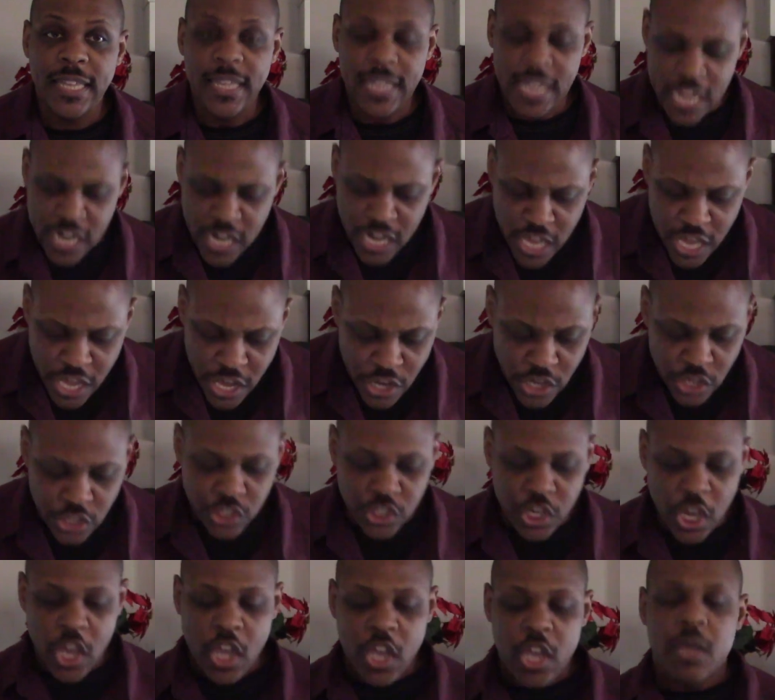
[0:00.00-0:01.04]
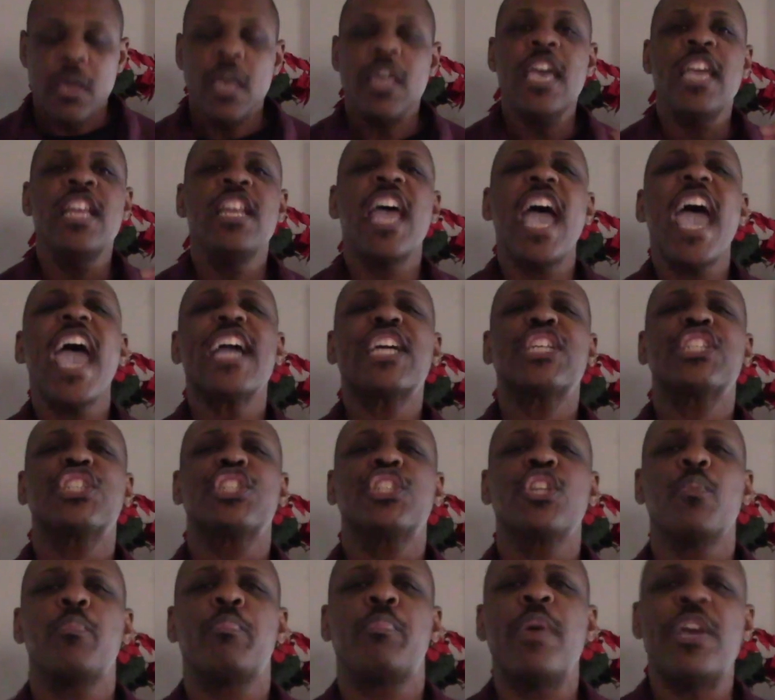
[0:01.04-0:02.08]
It is an
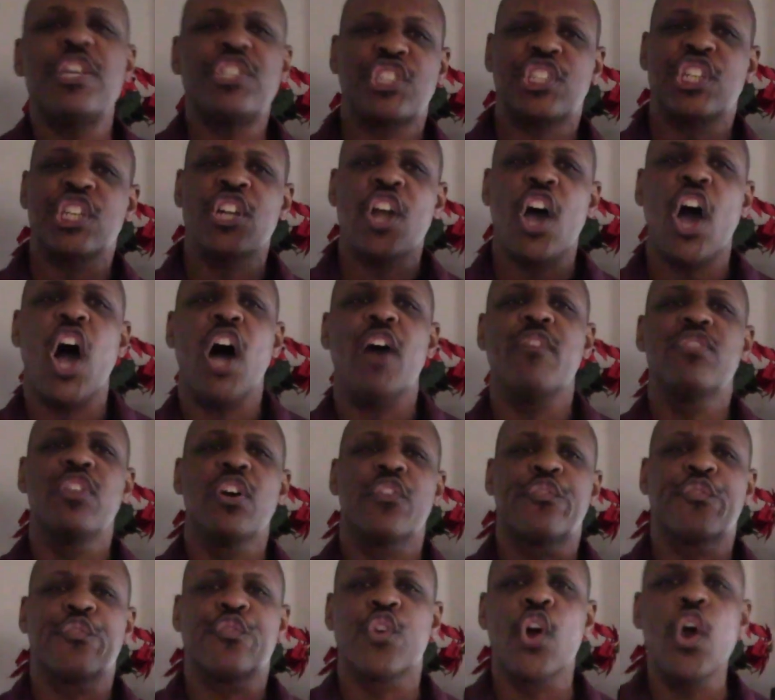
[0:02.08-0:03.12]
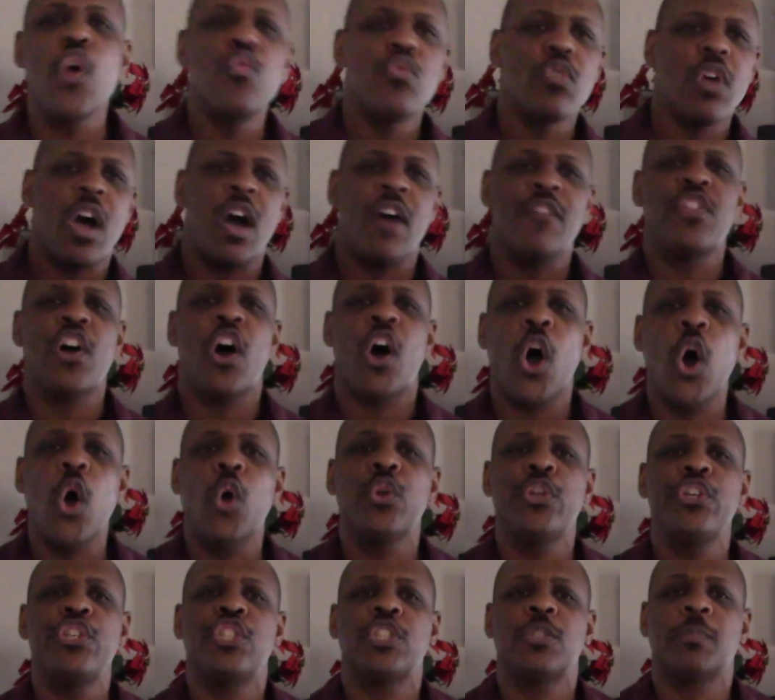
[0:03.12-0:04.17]
exhibition of the fruit of the
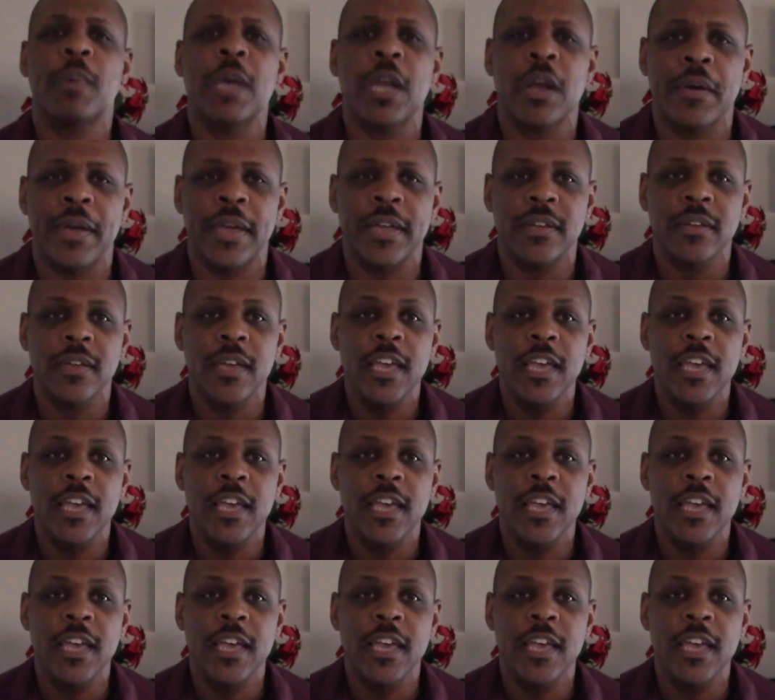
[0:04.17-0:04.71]
Holy Spirit.